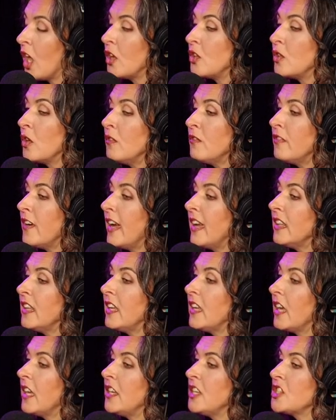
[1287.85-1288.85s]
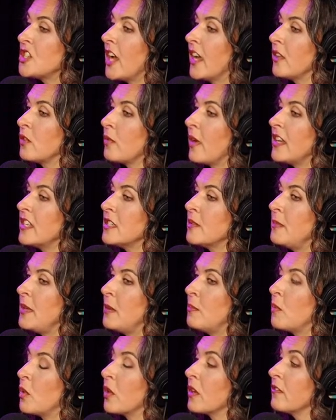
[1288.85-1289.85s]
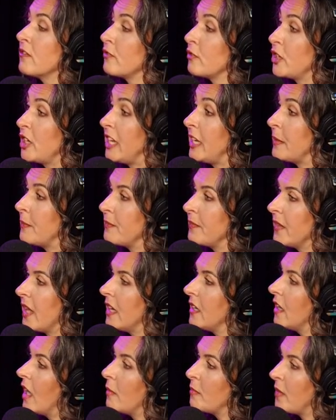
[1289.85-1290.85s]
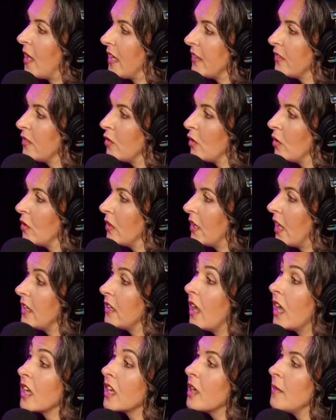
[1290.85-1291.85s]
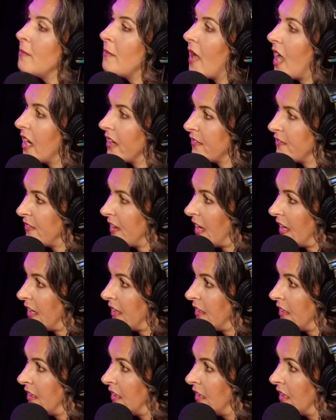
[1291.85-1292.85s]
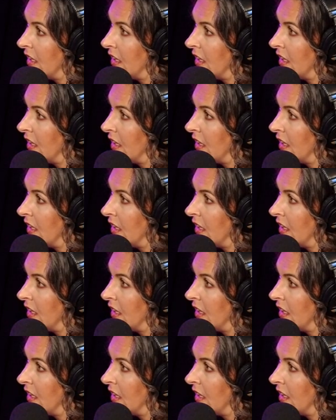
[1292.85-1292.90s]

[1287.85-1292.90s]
Don't violate any child's right to be born free and not bought and sold and not commodified